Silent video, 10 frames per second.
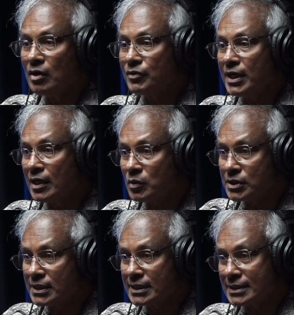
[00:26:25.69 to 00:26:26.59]
of their
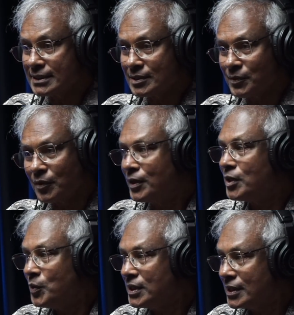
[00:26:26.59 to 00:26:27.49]
houses. So we're already
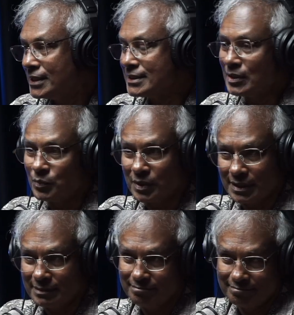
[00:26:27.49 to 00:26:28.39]
doing things that were